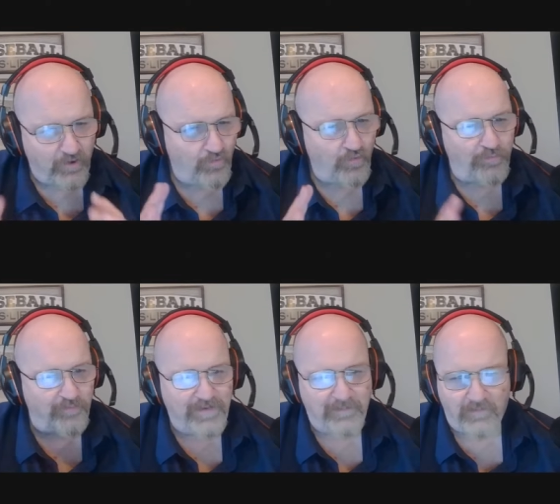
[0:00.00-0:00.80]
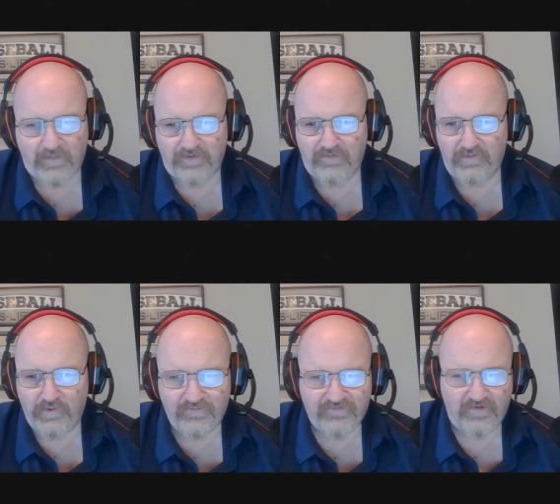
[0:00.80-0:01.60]
group of people. When you
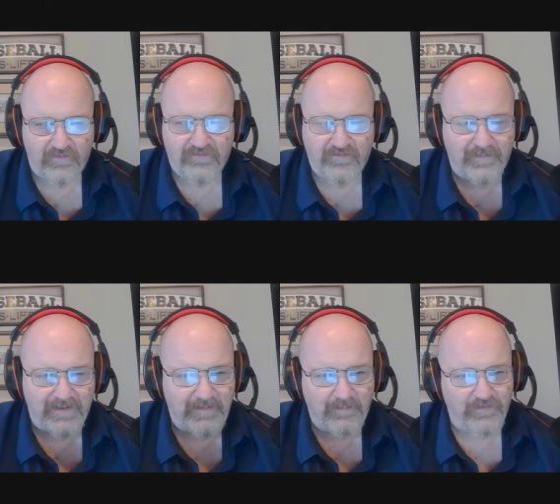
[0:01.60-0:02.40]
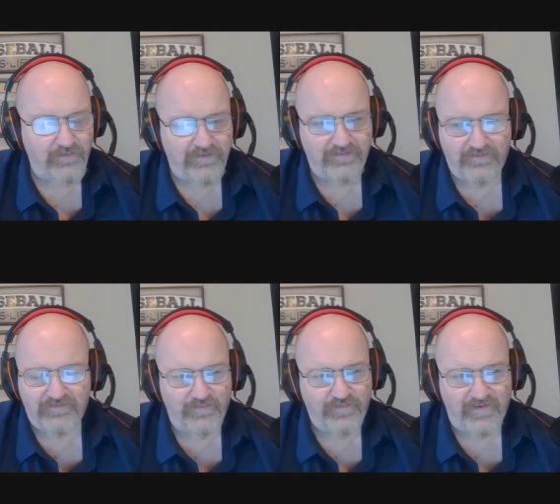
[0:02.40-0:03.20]
lose so so many people, you can do
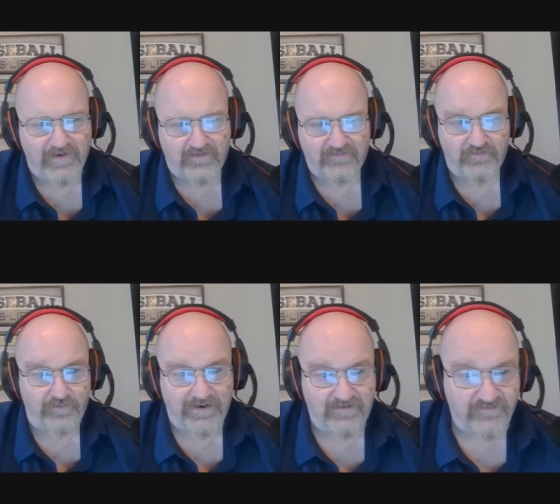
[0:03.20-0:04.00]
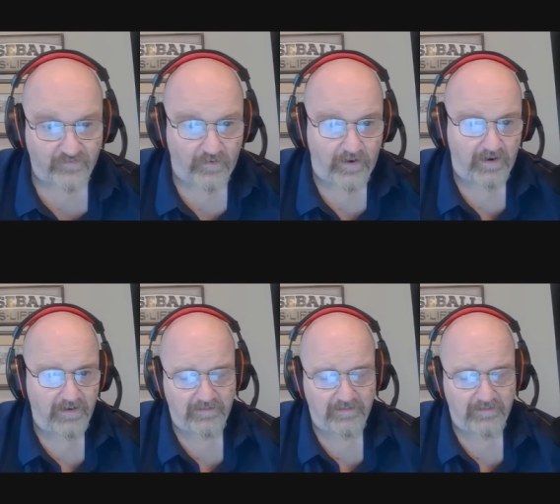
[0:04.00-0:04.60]
two things. You can get strong,